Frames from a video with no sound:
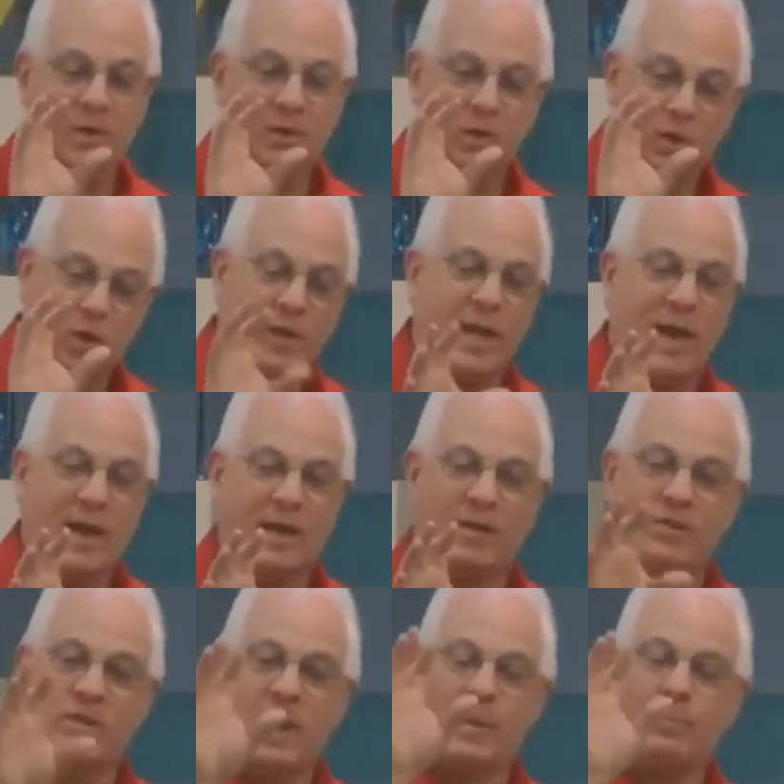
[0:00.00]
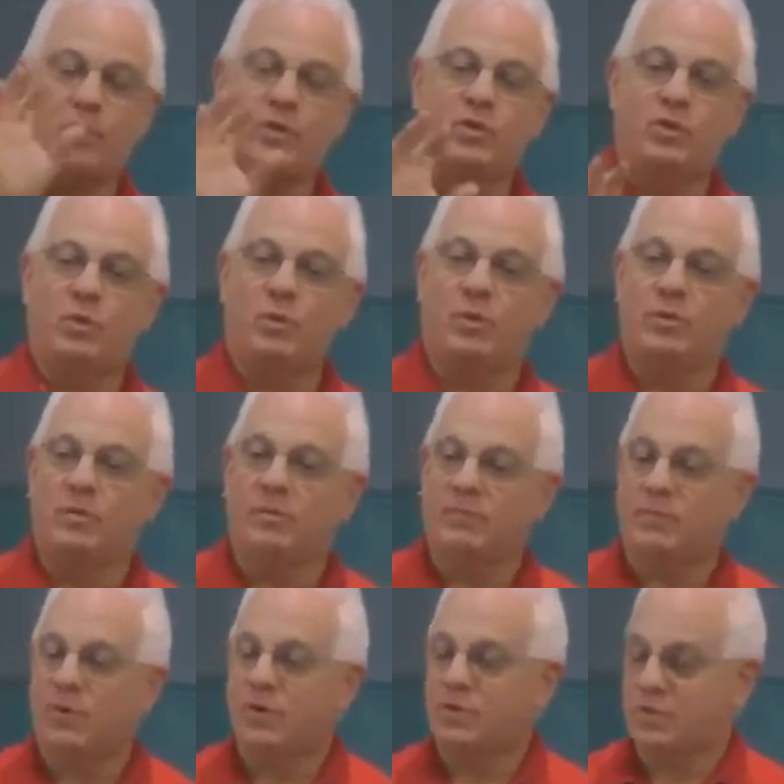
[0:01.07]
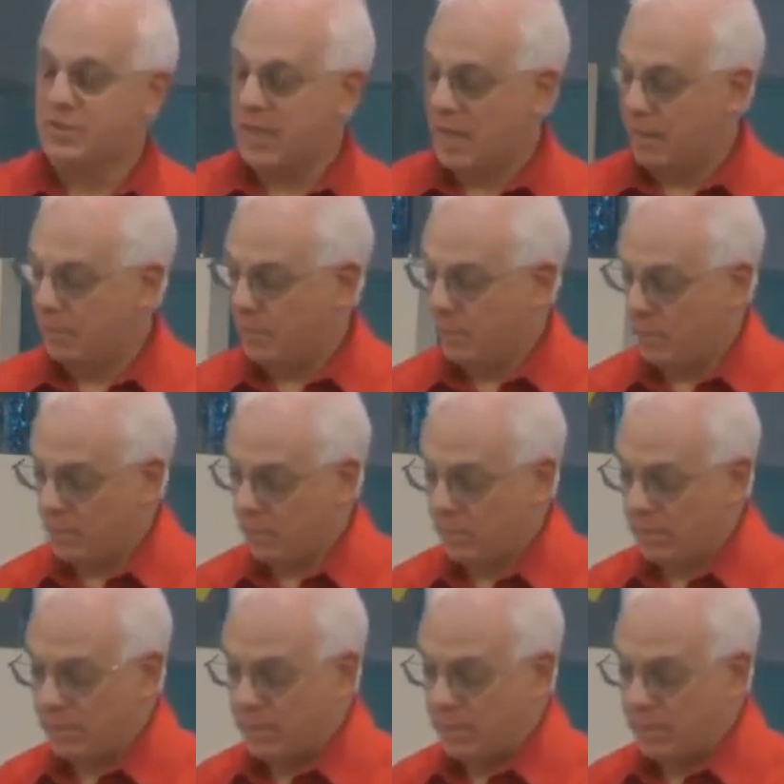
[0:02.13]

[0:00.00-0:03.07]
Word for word: Look at it, chapter 2 in 1 Samuel.